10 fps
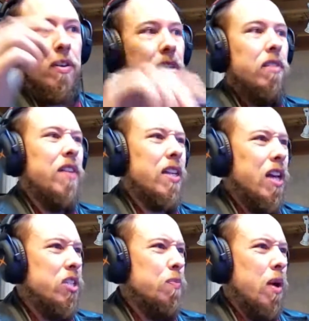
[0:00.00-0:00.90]
In fact, I
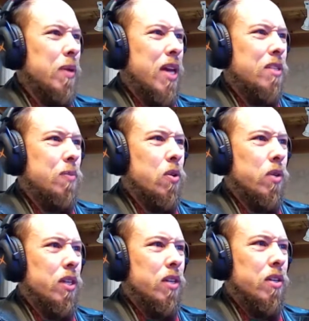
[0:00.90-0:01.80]
should probably add some code in
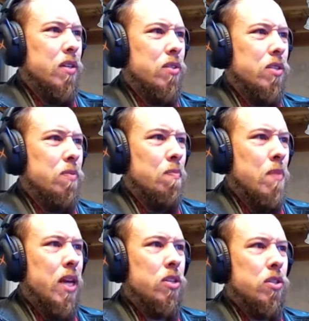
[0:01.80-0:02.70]
here to just make,